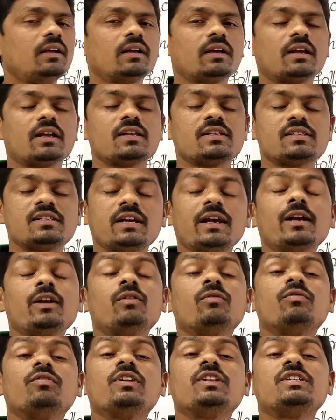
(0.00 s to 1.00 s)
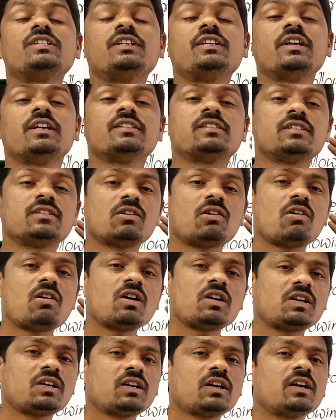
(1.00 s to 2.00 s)
A set which does
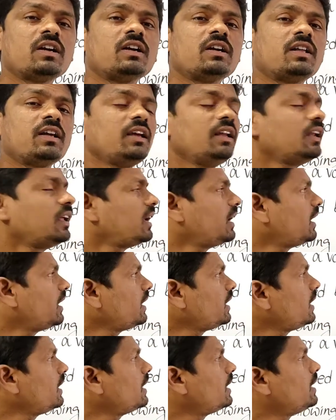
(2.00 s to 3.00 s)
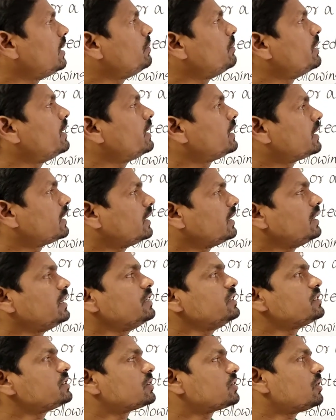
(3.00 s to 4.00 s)
not contain any element
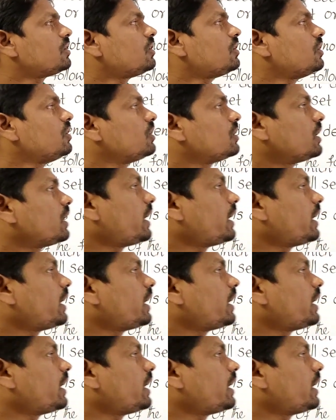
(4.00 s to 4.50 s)
is called